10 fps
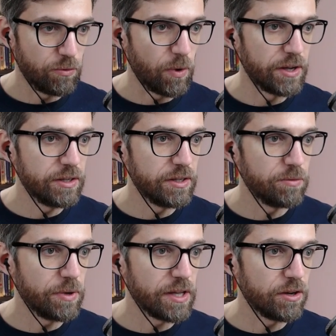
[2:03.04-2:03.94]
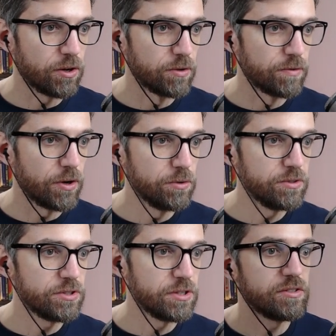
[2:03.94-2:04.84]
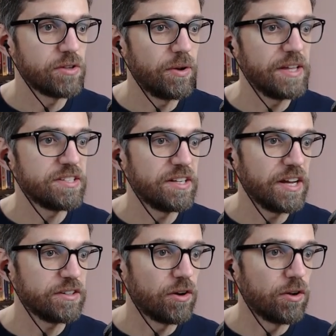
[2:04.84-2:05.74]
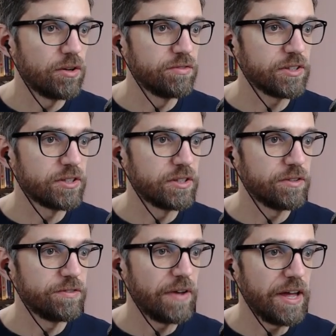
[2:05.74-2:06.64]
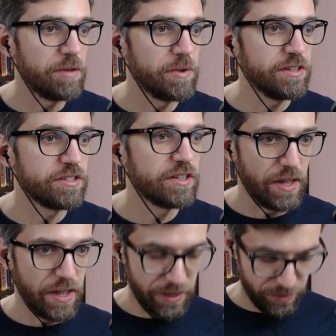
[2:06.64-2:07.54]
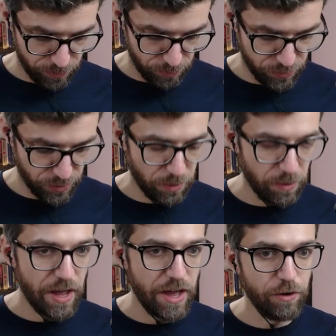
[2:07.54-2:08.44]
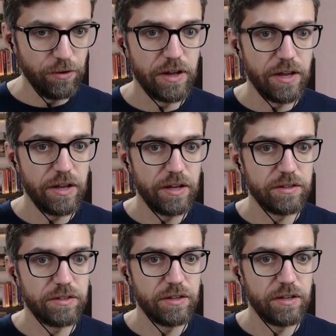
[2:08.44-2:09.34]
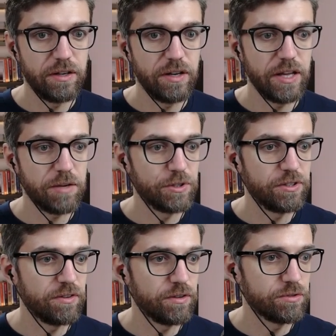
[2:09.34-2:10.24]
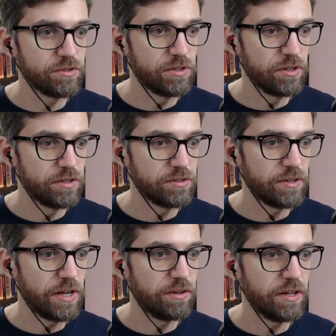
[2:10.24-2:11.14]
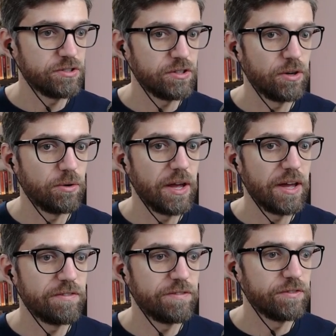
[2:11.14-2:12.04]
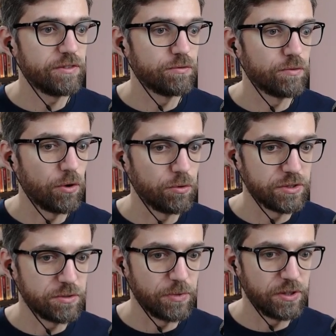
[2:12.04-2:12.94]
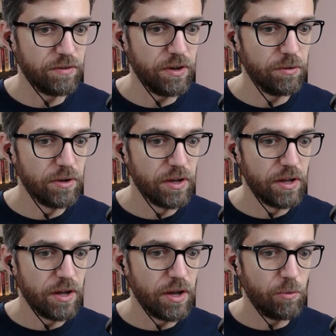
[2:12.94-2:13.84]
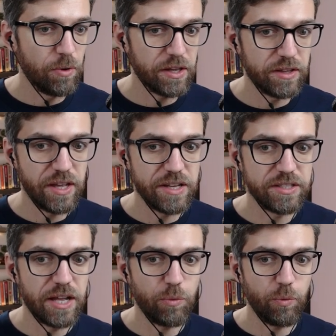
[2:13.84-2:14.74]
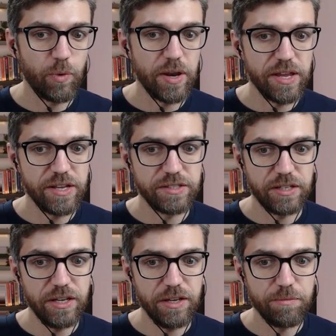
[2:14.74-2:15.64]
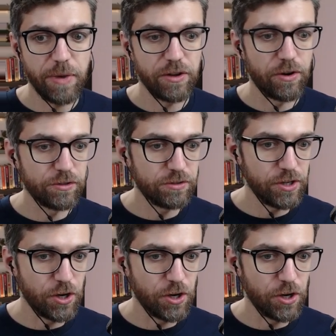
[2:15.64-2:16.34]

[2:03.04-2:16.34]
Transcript: one that we can call roads. So let's select all of the curve elements and control L and link materials. So now they should all have the roads material. We can test that really easily by going to the